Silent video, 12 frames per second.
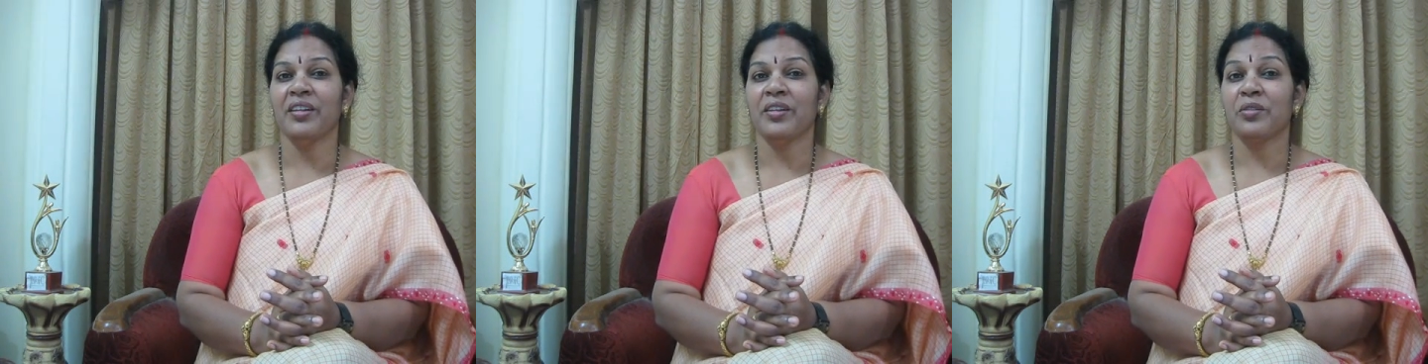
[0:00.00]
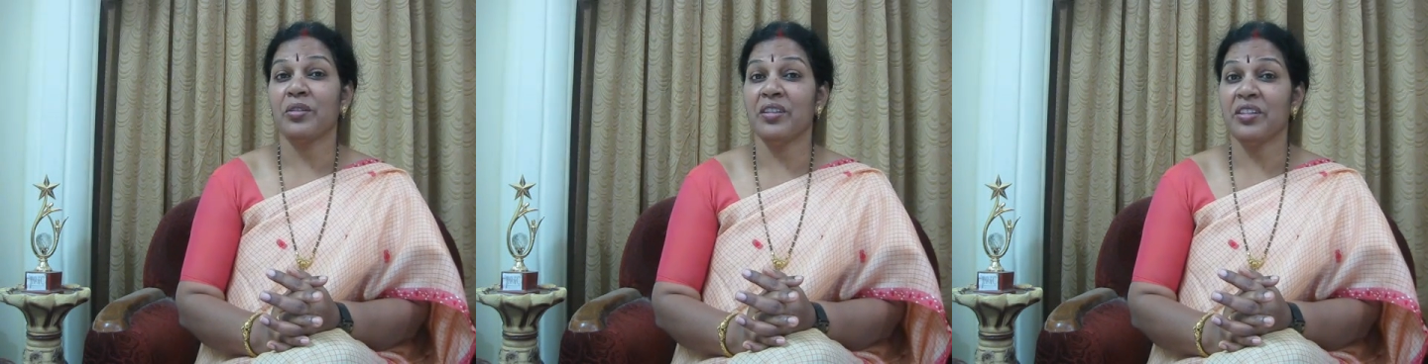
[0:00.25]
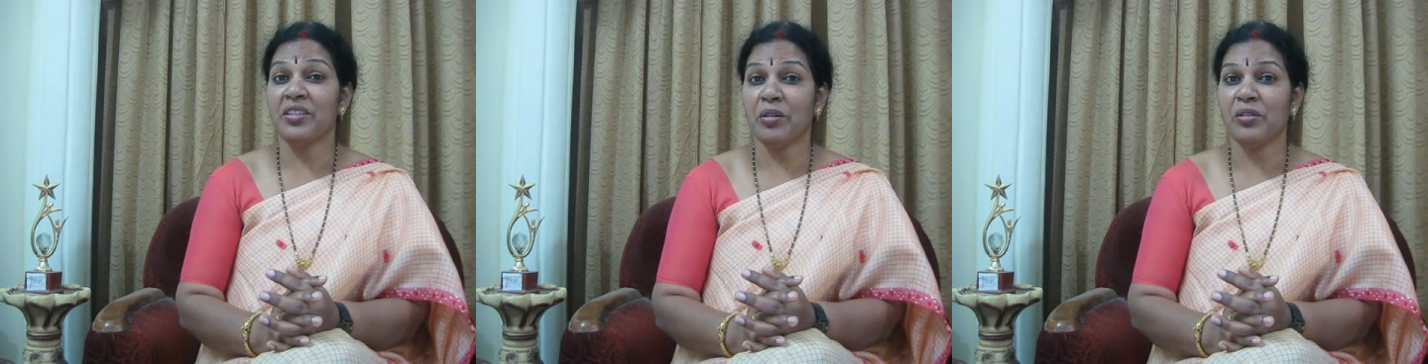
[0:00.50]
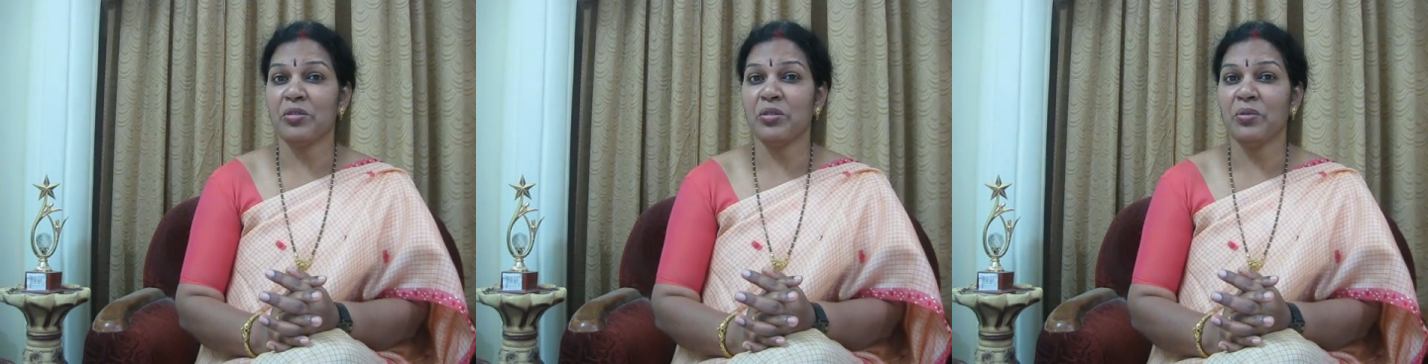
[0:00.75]
So this
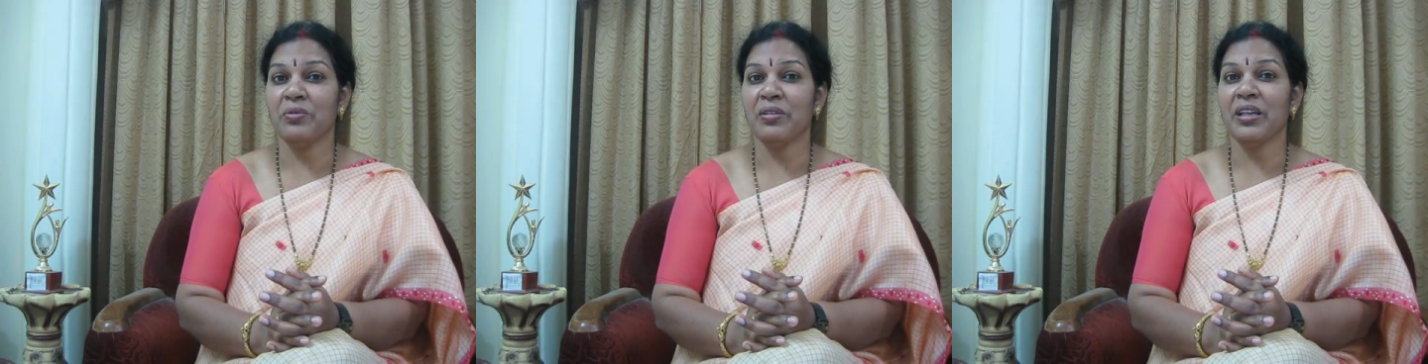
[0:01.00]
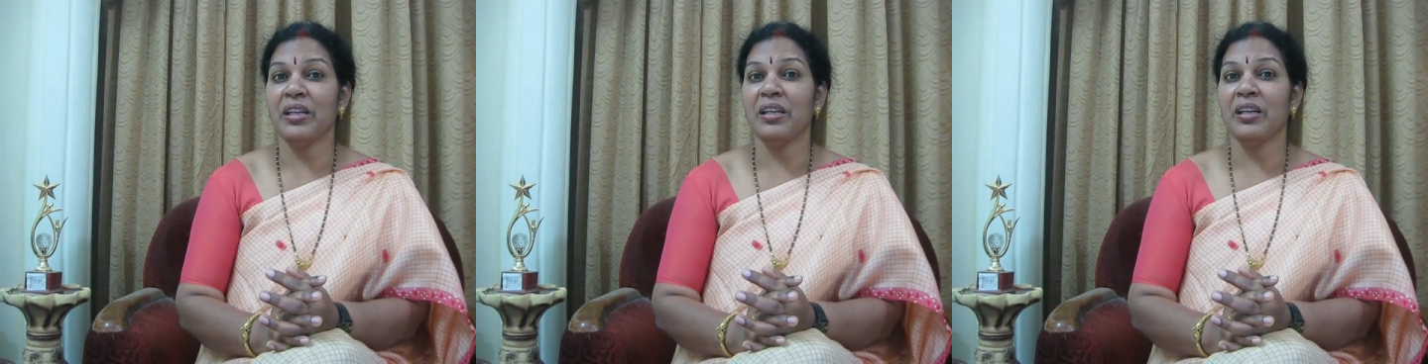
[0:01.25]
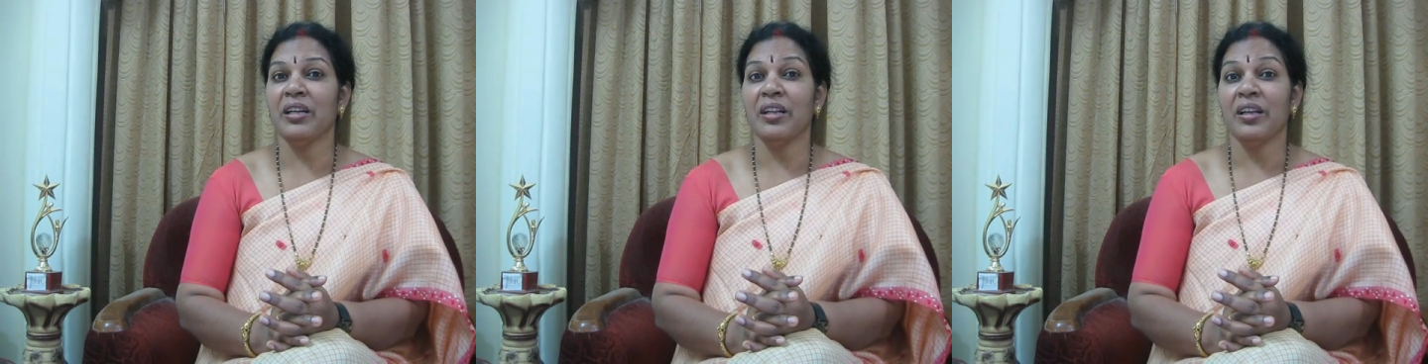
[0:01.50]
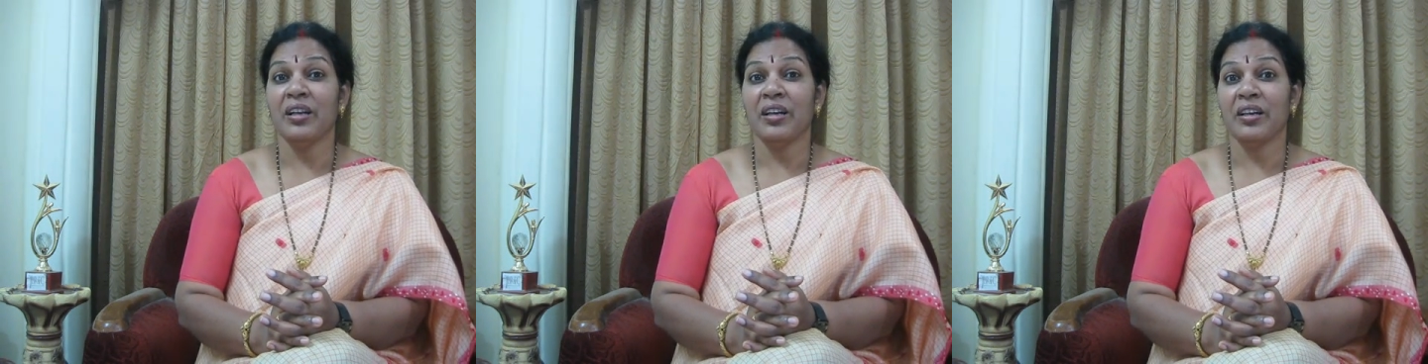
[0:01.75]
also will
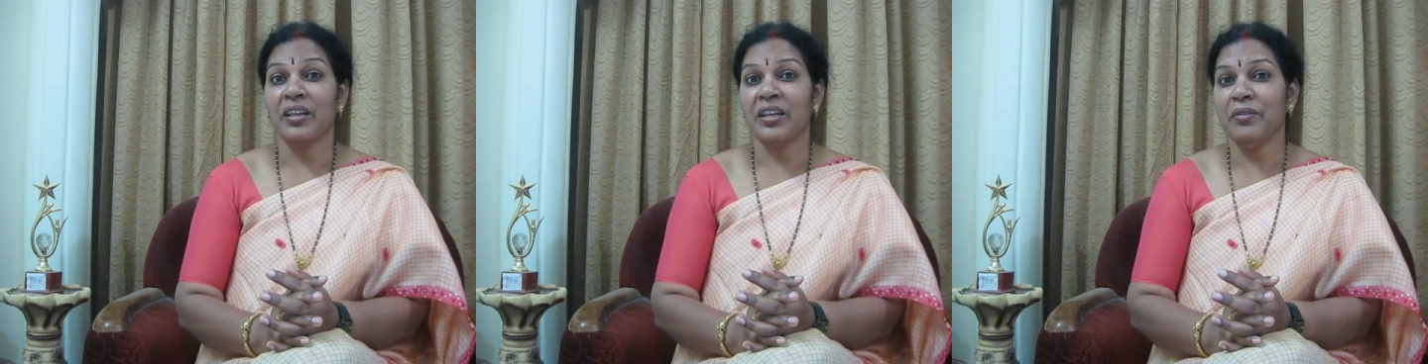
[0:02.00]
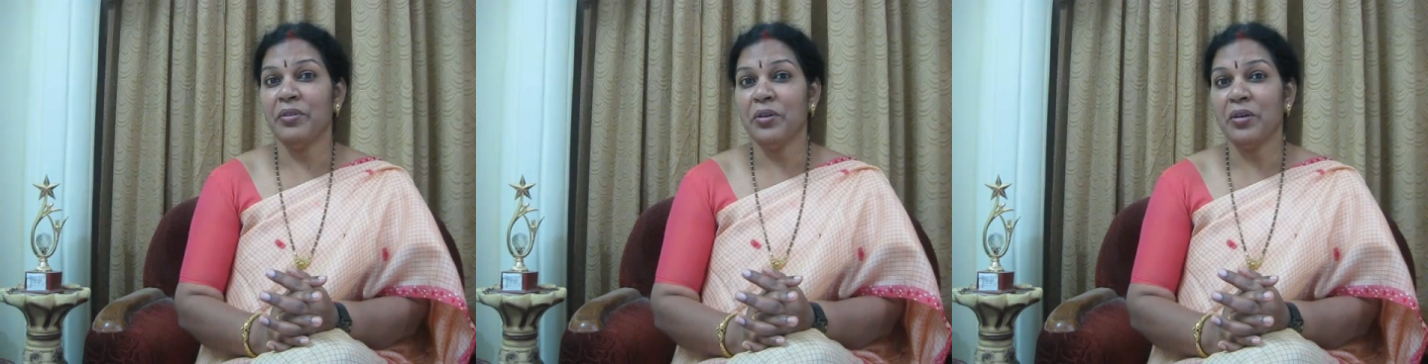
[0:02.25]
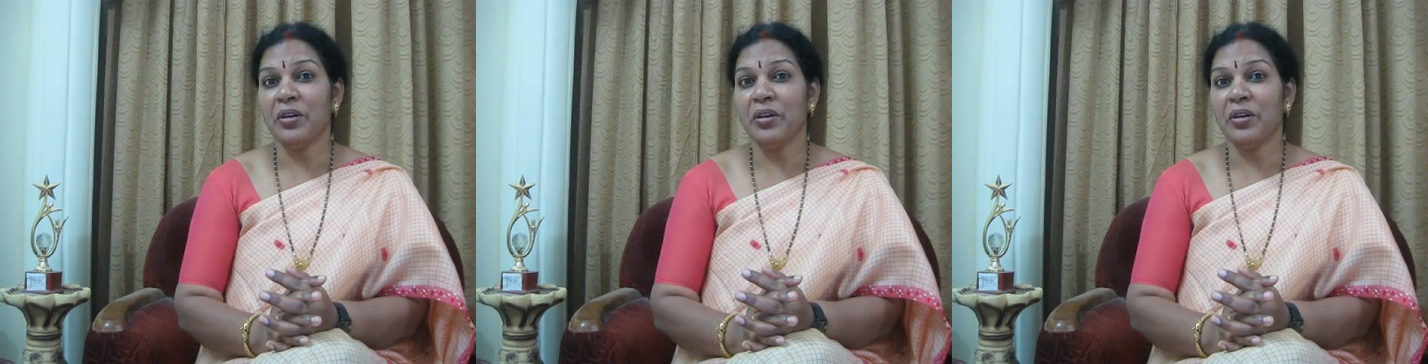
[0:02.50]
give you